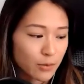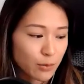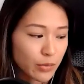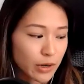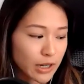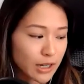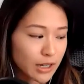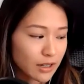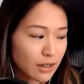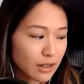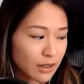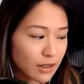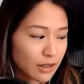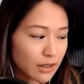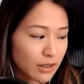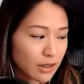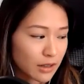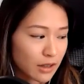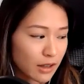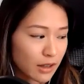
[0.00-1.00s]
but
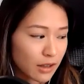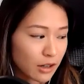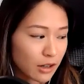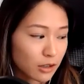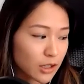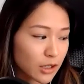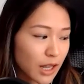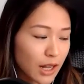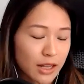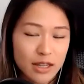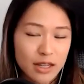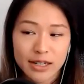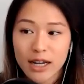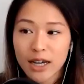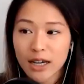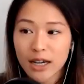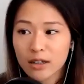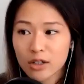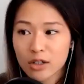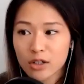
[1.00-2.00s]
they're looking at the
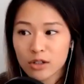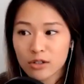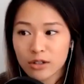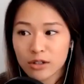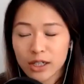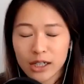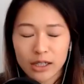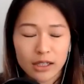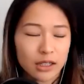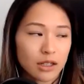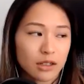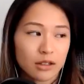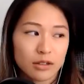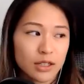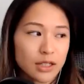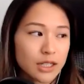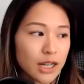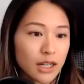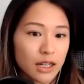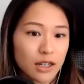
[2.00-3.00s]
tech industry and you know the
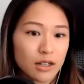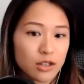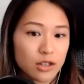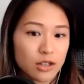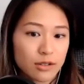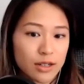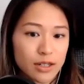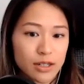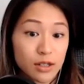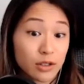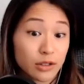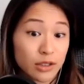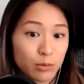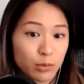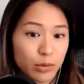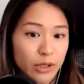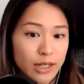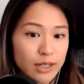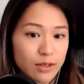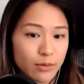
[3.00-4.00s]
tech industry is the only
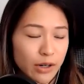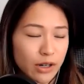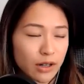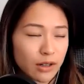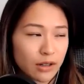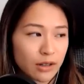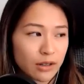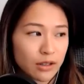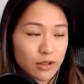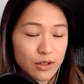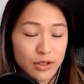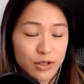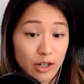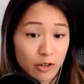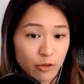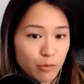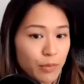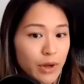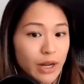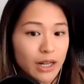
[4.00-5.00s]
place where there's
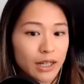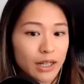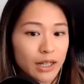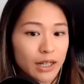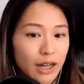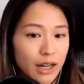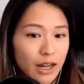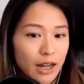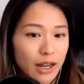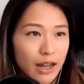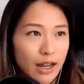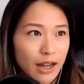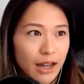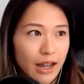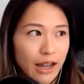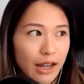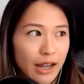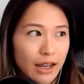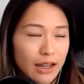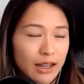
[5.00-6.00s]
enough money
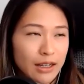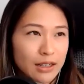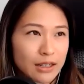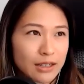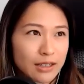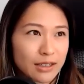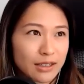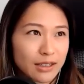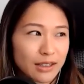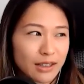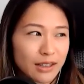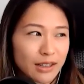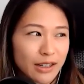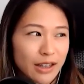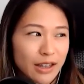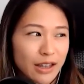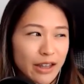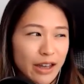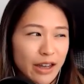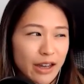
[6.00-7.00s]
and
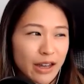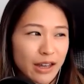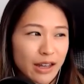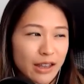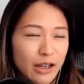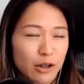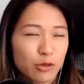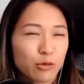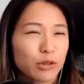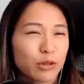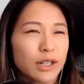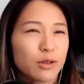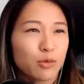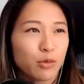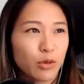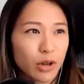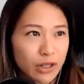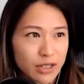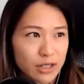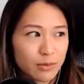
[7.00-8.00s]
they they really
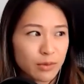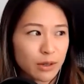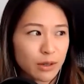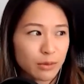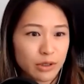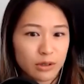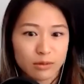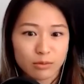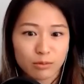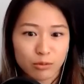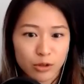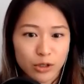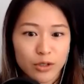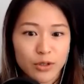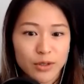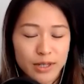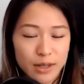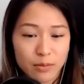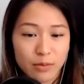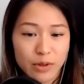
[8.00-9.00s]
want to be able to
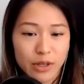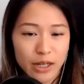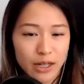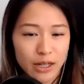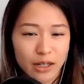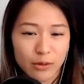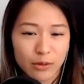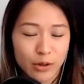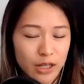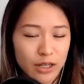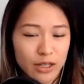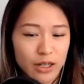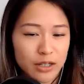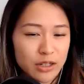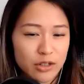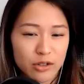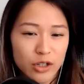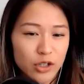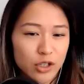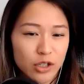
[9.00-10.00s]
produce something within that
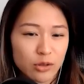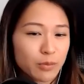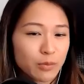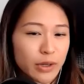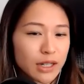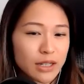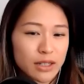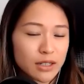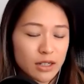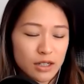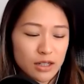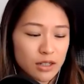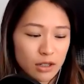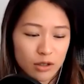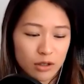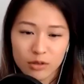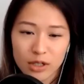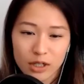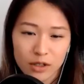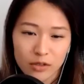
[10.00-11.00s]
structure but it's just
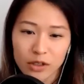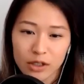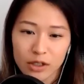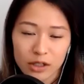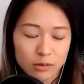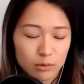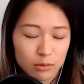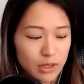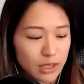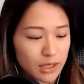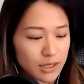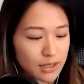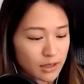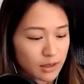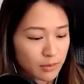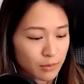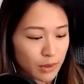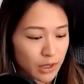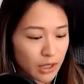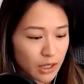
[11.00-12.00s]
so difficult because
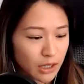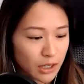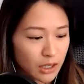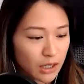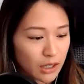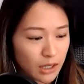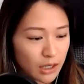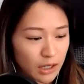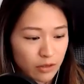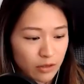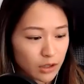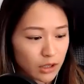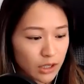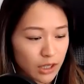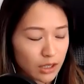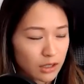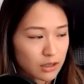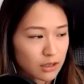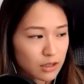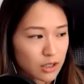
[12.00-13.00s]
um if you look
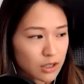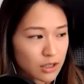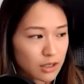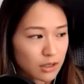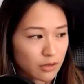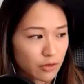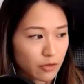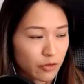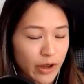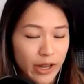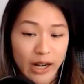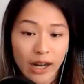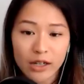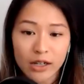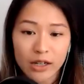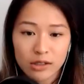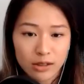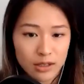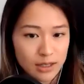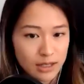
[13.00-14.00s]
at just the
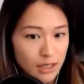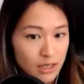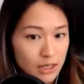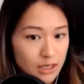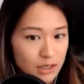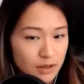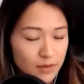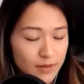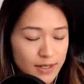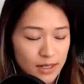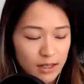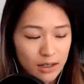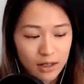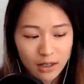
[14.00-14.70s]
financial incentives